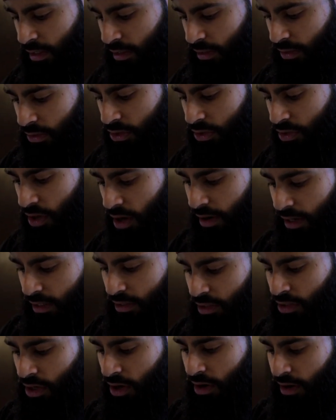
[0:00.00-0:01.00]
You stir
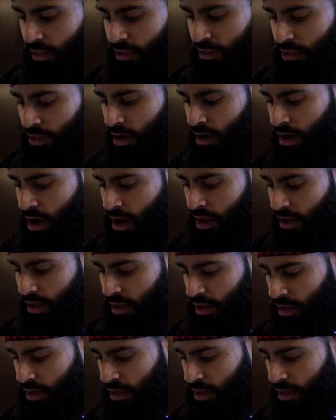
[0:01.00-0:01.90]
it, stir it, stir it.